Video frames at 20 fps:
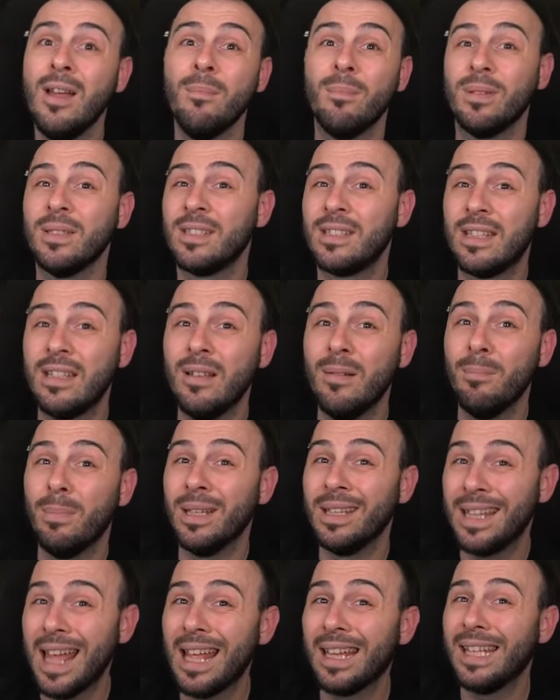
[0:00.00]
Was,
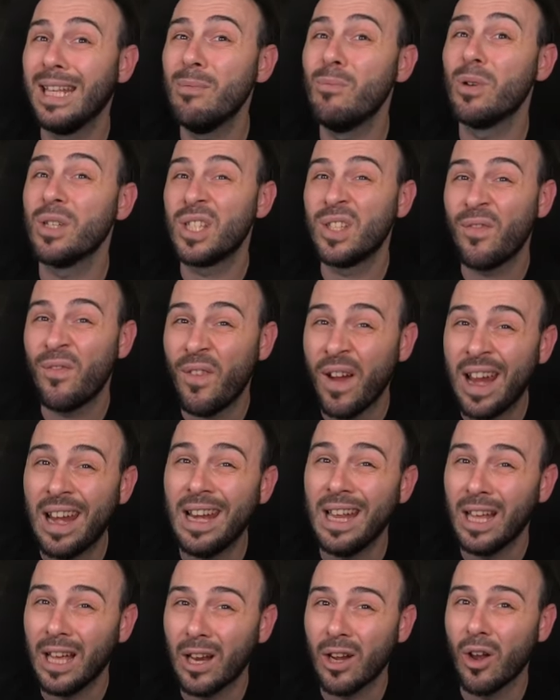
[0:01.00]
but that team was
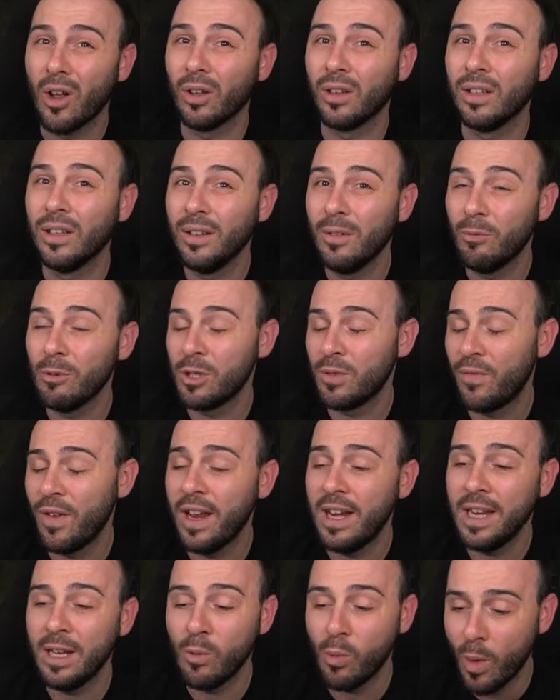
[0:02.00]
failing a lot, was
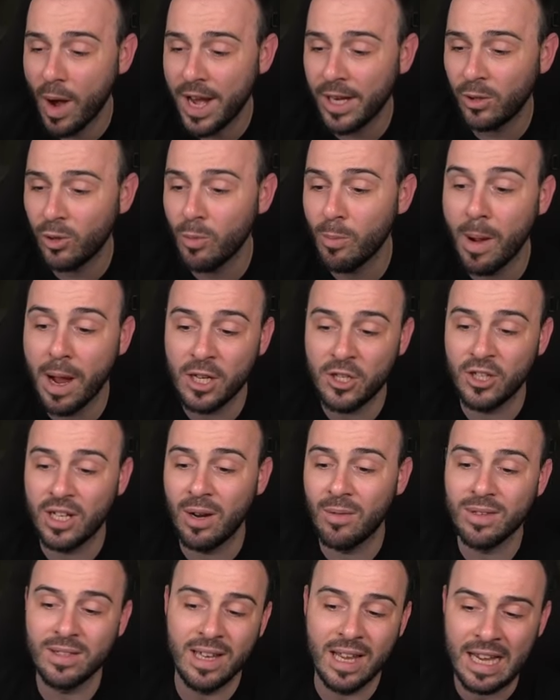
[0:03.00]
failing way too much, and I
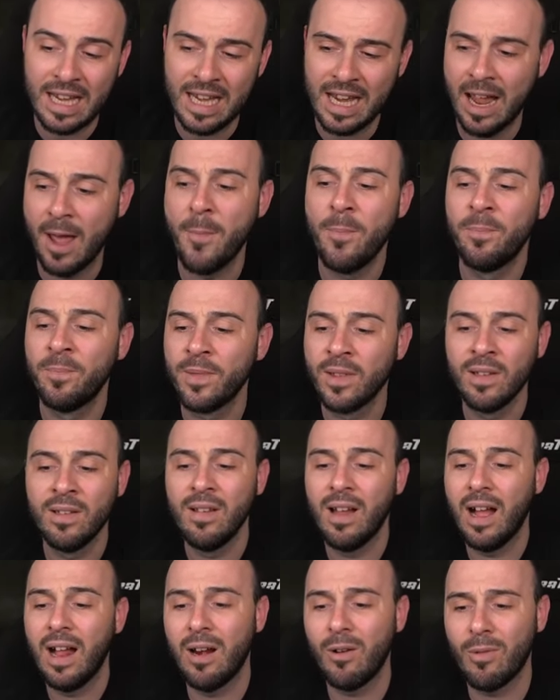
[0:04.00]
was like, yeah,
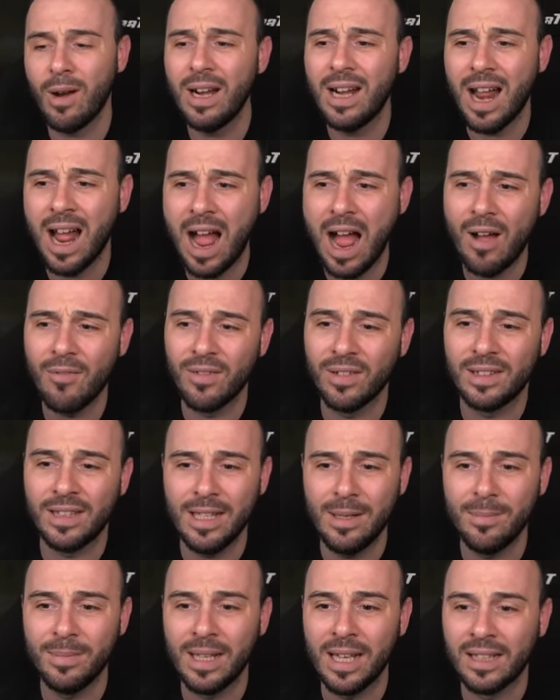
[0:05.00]
I'll rather have a
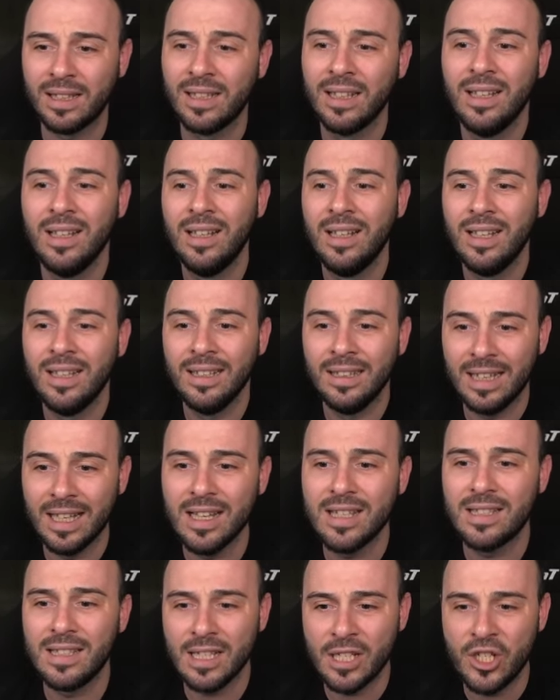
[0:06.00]
team that
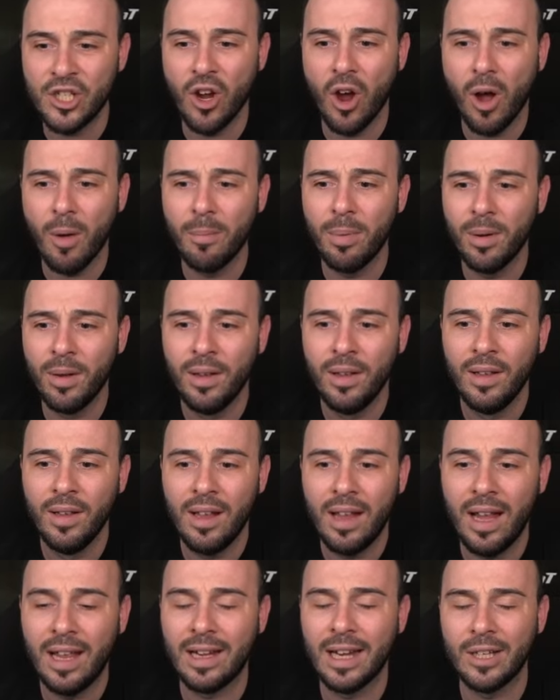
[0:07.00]
does the job,
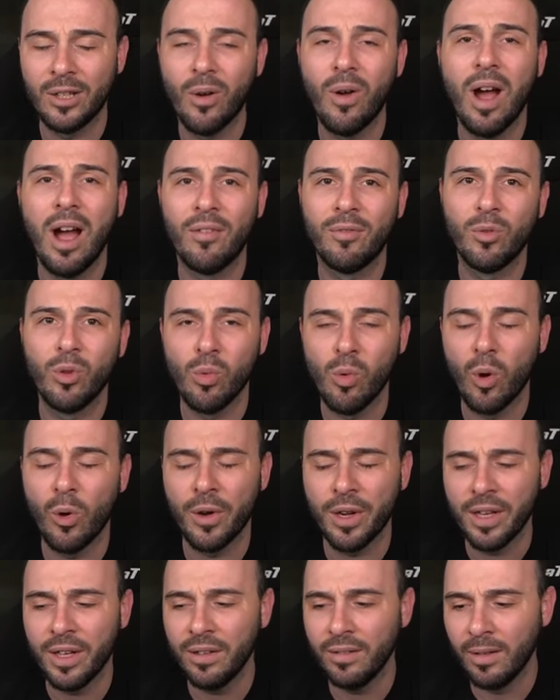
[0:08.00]
and I don't have to
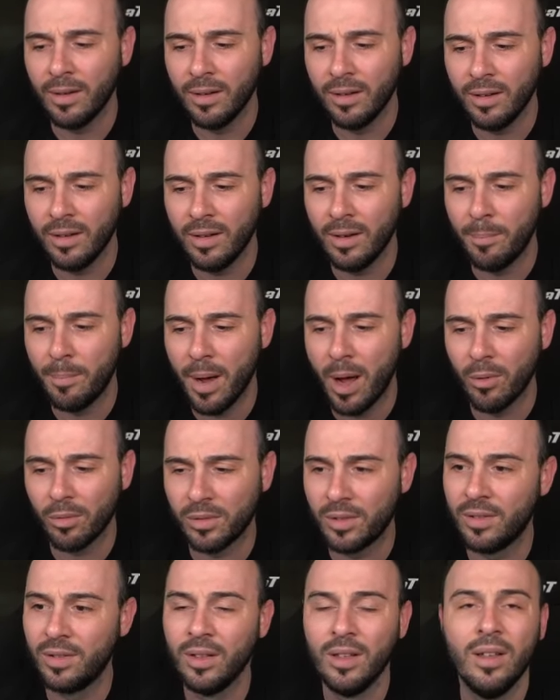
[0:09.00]
worry uh,
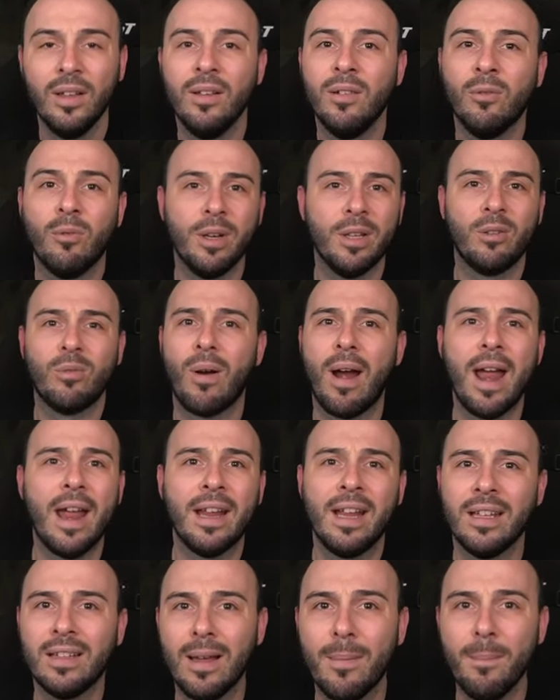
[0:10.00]
about
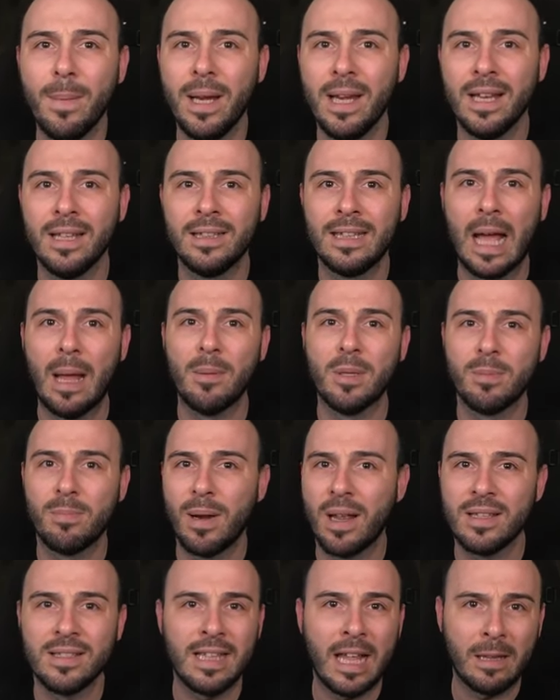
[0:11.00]
retrying it a million times.
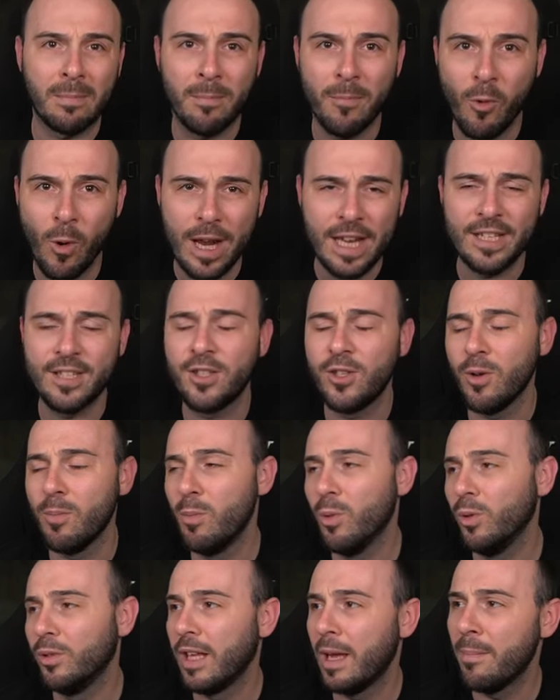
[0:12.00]
Plus, that wastes your
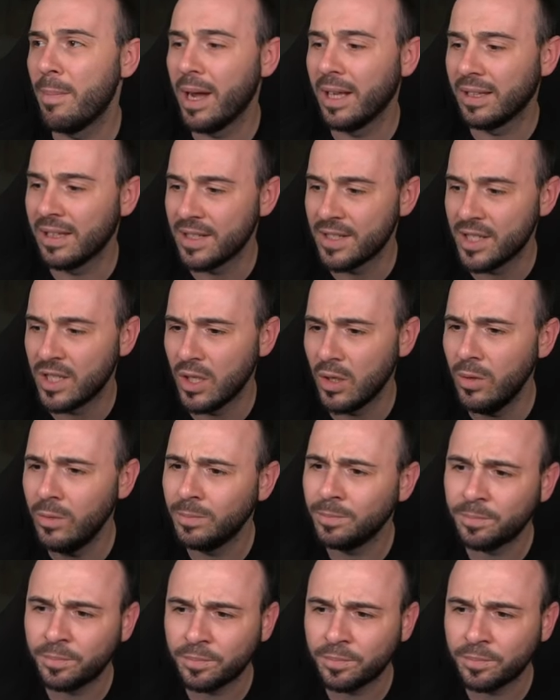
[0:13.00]
multi battles too.